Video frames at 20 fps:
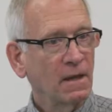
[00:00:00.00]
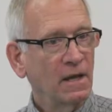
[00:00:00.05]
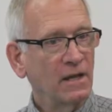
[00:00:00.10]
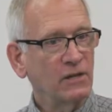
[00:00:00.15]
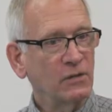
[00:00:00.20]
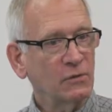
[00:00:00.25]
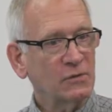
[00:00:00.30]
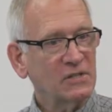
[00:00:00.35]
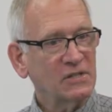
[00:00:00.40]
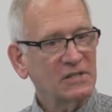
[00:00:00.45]

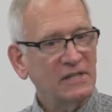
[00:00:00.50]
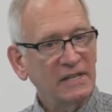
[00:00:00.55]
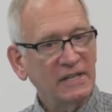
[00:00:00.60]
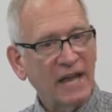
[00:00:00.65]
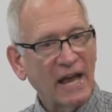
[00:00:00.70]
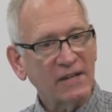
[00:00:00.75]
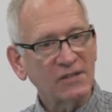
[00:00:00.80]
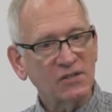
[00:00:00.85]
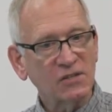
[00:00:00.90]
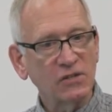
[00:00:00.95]
And you'll see
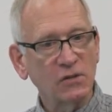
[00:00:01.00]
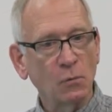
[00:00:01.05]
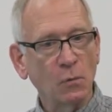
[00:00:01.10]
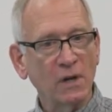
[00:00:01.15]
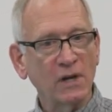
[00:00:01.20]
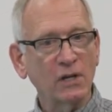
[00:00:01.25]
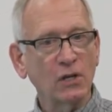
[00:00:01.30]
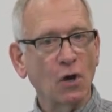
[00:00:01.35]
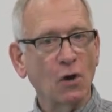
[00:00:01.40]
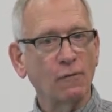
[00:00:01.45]
that, so you
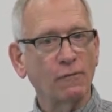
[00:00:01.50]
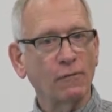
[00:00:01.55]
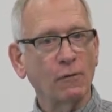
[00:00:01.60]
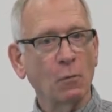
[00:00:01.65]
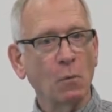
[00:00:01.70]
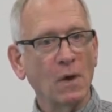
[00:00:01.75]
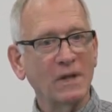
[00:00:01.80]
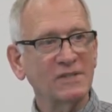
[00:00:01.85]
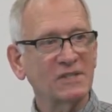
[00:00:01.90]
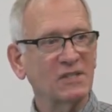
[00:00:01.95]
want to go for
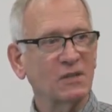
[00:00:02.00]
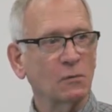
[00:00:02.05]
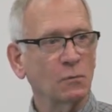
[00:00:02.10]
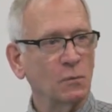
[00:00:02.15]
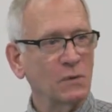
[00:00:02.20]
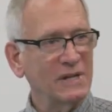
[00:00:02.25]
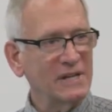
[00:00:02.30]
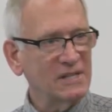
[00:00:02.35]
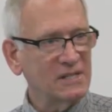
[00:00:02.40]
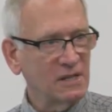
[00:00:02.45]
what's the
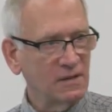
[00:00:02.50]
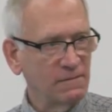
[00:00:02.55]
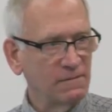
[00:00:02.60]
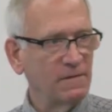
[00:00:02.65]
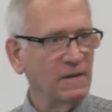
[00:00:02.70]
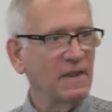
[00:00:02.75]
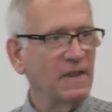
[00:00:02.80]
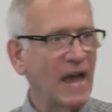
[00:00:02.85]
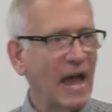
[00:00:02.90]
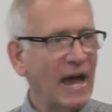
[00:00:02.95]
reason
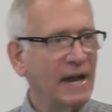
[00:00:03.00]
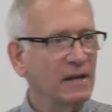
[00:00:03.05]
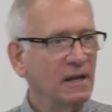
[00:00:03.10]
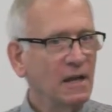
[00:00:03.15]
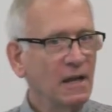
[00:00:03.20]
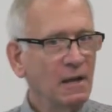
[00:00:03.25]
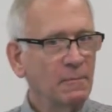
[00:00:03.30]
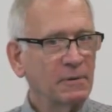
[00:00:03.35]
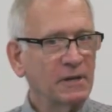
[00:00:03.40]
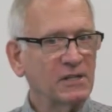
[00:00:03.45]
for that.
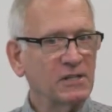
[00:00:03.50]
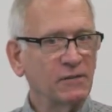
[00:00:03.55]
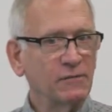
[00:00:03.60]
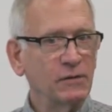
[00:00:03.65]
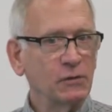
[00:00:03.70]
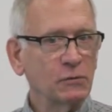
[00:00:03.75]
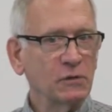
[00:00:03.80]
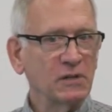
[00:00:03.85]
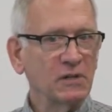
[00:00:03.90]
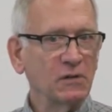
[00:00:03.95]
Because if
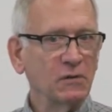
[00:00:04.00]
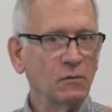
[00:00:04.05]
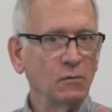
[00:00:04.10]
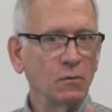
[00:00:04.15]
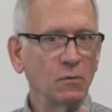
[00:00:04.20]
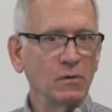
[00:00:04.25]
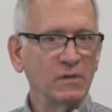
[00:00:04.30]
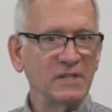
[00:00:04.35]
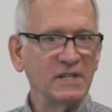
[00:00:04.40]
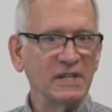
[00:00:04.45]
you can
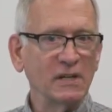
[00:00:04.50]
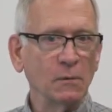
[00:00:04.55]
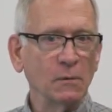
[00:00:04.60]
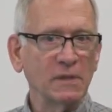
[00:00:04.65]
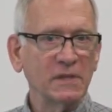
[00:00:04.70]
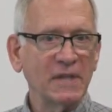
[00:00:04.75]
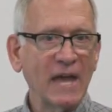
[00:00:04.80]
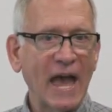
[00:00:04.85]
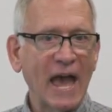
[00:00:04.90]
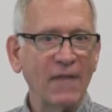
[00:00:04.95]
deal
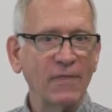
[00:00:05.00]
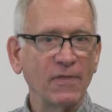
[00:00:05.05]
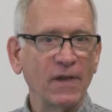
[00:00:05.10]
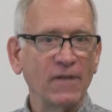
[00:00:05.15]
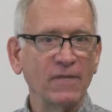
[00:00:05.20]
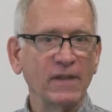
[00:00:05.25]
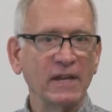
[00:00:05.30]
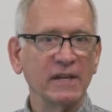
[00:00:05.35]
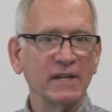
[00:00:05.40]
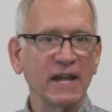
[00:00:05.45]
with that,
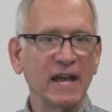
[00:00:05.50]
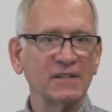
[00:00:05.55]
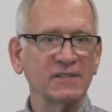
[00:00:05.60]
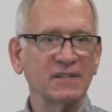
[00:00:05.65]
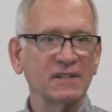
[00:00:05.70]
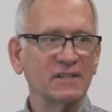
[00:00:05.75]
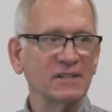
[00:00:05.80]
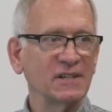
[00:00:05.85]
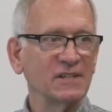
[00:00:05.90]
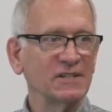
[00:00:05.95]
then the
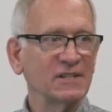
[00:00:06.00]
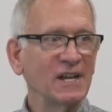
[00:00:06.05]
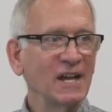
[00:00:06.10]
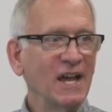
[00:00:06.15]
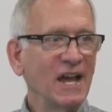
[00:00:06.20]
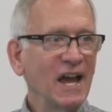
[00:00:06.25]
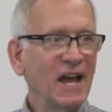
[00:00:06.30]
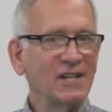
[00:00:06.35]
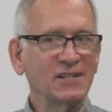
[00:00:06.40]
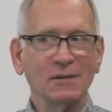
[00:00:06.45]
anesthetist
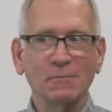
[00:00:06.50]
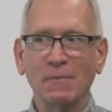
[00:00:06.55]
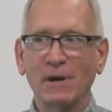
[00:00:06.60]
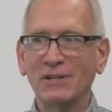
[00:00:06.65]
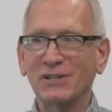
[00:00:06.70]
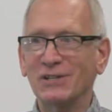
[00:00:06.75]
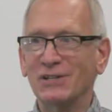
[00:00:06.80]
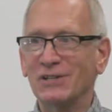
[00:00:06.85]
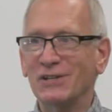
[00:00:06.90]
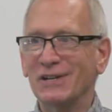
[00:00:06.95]
has a
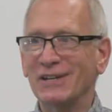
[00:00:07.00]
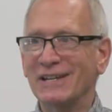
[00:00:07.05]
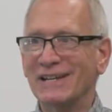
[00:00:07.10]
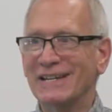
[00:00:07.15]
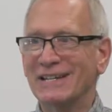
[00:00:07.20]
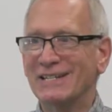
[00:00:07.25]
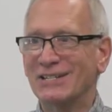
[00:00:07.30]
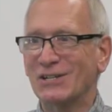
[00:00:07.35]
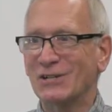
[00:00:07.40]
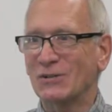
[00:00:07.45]
much
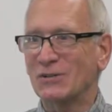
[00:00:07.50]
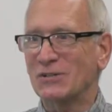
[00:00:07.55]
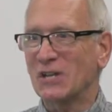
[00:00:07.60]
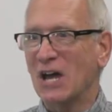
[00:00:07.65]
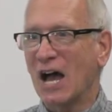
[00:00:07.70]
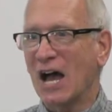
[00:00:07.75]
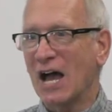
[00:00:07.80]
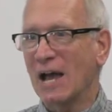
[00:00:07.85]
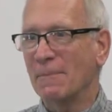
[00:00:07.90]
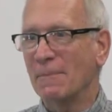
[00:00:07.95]
easier
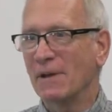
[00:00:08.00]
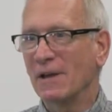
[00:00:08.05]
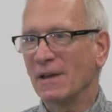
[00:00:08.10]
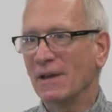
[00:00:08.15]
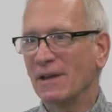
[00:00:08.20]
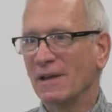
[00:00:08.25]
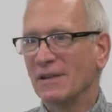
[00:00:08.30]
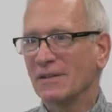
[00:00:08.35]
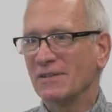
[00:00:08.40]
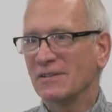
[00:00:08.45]
time
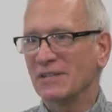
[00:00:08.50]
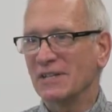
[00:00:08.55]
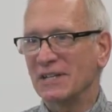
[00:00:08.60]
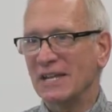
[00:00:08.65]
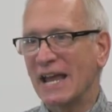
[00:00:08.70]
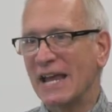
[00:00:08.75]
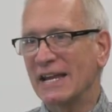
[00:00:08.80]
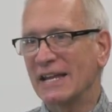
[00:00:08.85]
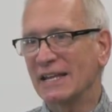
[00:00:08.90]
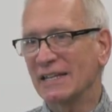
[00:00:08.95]

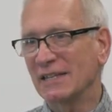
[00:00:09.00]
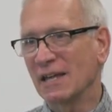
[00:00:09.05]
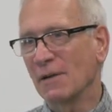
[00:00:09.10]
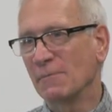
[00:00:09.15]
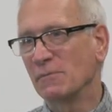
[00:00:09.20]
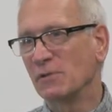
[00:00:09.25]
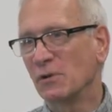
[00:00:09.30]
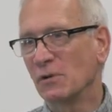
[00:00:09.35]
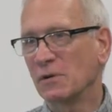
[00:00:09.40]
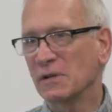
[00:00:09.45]
sedating
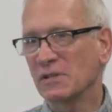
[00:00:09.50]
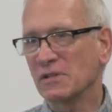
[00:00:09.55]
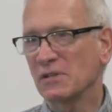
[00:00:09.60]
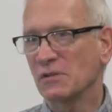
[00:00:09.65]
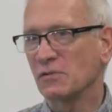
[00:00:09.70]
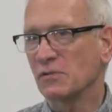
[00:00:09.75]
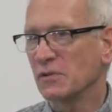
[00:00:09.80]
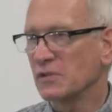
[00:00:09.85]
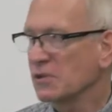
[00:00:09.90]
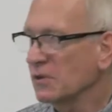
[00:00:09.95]
them during
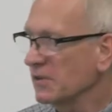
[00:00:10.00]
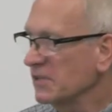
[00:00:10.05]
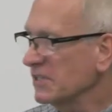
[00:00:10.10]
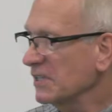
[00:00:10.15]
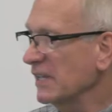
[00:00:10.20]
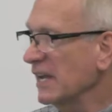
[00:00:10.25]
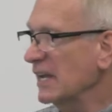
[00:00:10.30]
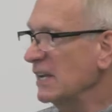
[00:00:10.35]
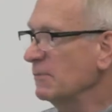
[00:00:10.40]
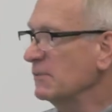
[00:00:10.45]
surgery. So
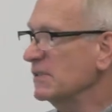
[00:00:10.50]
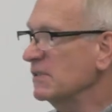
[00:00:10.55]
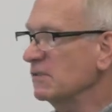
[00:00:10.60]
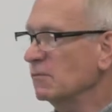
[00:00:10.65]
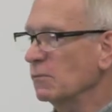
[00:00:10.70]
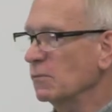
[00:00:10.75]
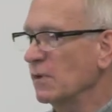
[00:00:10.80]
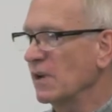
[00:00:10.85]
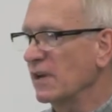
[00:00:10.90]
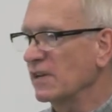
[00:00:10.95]
this lady was
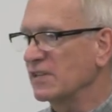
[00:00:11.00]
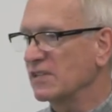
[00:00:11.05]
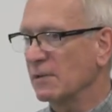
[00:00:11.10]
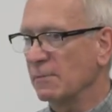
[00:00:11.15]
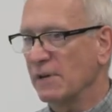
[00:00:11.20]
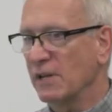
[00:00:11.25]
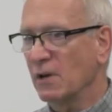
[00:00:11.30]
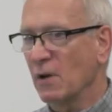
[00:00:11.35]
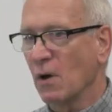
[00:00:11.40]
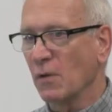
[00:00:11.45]

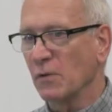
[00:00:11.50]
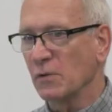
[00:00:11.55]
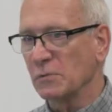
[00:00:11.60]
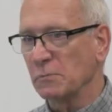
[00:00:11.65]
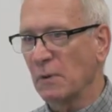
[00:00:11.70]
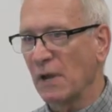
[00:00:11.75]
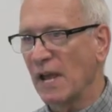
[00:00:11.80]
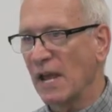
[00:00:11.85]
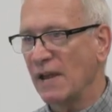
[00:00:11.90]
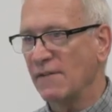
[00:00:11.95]
exhibiting all those
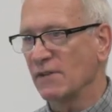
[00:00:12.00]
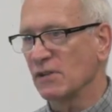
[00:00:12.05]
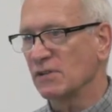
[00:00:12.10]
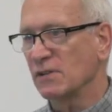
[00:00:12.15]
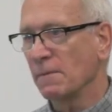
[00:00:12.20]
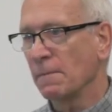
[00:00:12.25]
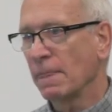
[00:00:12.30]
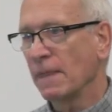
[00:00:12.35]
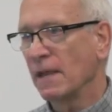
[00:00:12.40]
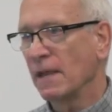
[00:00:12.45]
behaviors,